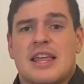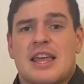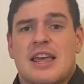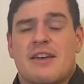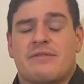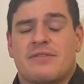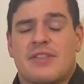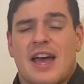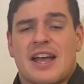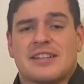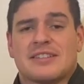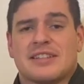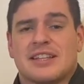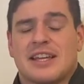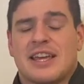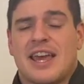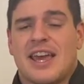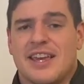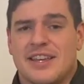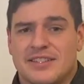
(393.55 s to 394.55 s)
if that's the
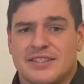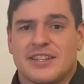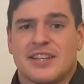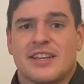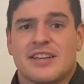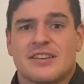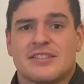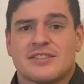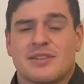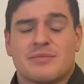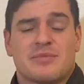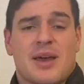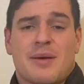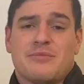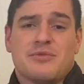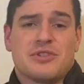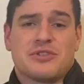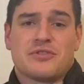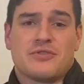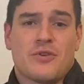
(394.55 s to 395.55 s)
case,
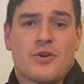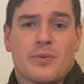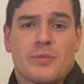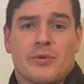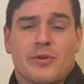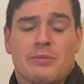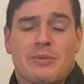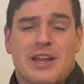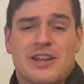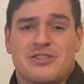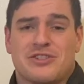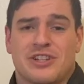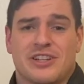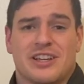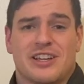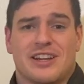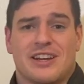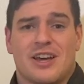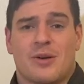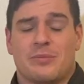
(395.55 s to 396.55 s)
sometimes just normal benching
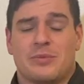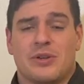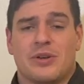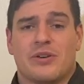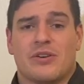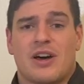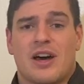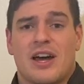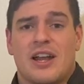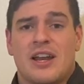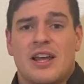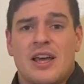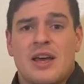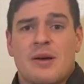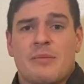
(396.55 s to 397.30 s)
can help you a lot.